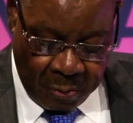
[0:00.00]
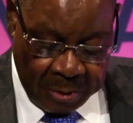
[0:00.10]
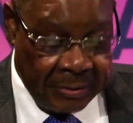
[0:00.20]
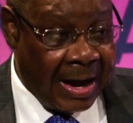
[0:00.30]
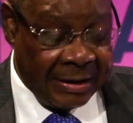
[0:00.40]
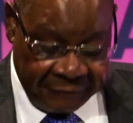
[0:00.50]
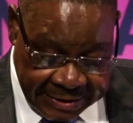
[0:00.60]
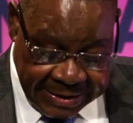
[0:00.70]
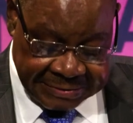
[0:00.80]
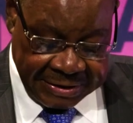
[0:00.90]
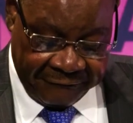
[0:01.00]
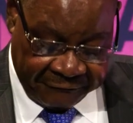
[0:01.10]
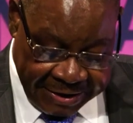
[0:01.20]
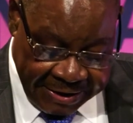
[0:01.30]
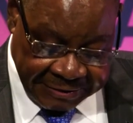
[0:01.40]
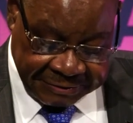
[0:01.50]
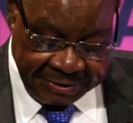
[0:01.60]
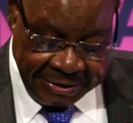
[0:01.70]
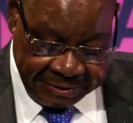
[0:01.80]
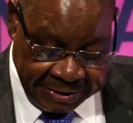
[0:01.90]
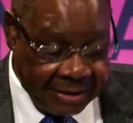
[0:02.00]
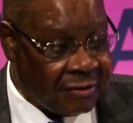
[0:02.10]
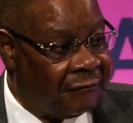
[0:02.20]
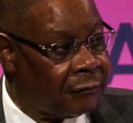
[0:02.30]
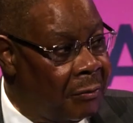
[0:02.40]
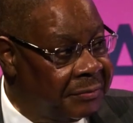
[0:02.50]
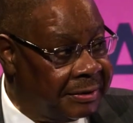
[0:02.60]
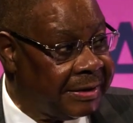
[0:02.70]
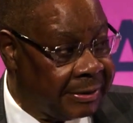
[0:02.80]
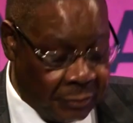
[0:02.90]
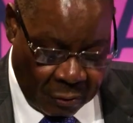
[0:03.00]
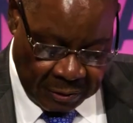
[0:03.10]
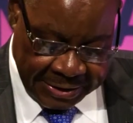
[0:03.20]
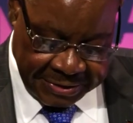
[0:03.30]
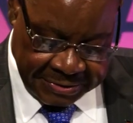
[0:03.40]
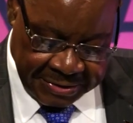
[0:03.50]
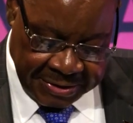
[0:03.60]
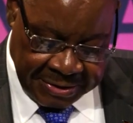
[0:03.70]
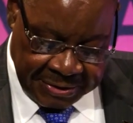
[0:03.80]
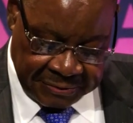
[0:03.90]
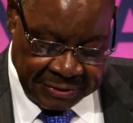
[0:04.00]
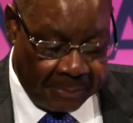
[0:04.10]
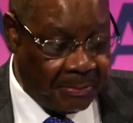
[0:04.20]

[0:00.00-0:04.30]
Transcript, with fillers: When he advertised the first intake of Community Technical College, she